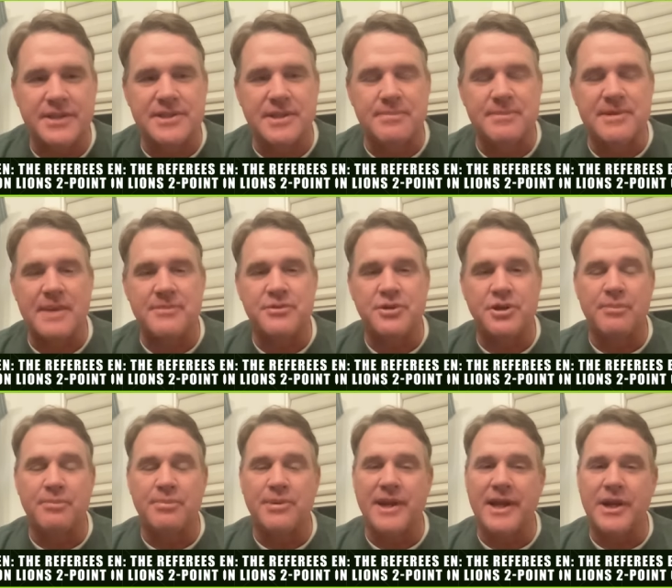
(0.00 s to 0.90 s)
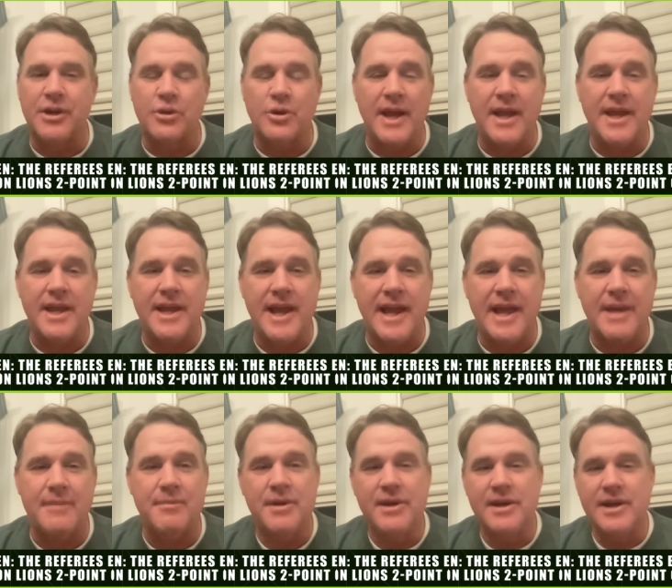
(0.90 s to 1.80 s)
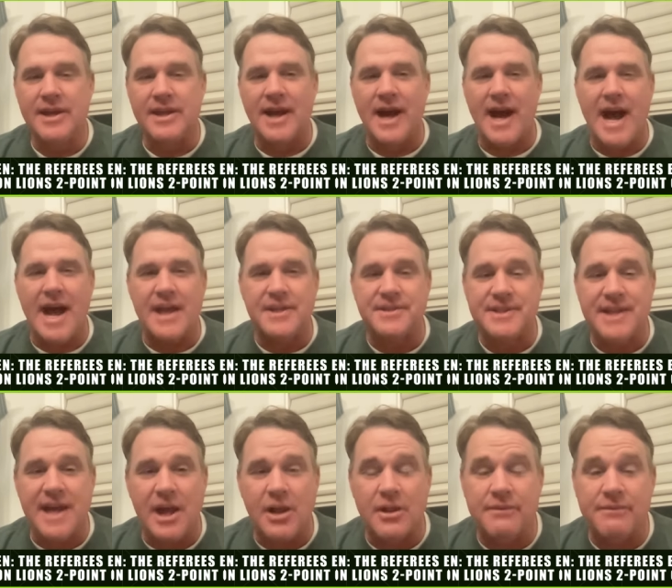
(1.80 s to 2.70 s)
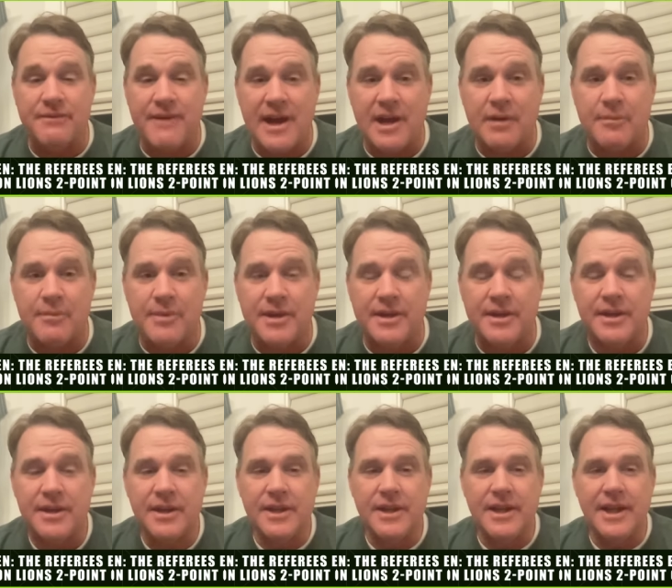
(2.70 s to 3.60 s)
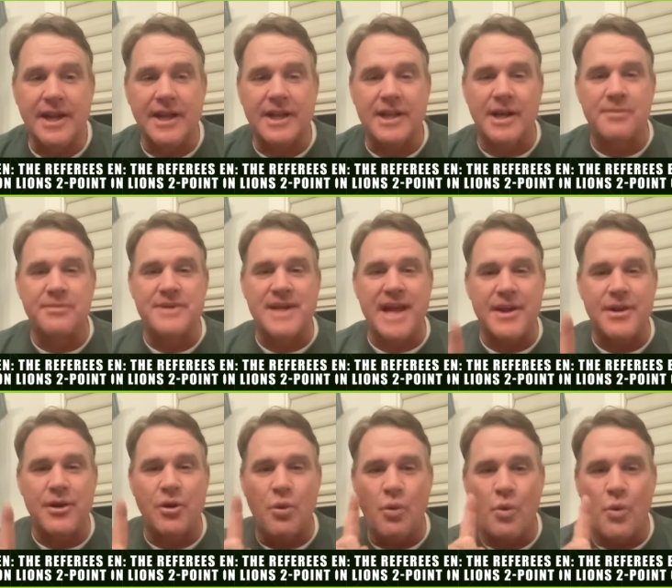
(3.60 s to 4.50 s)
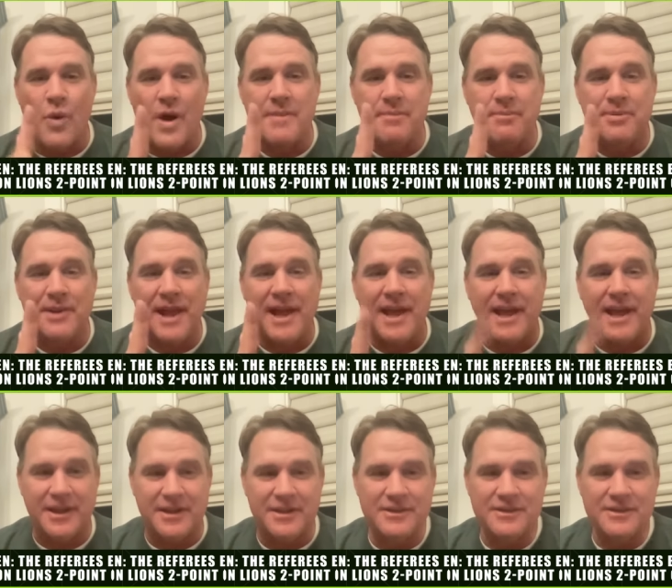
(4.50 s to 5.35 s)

Sometimes you can play a great game in a hostile environment, and it comes down to one play.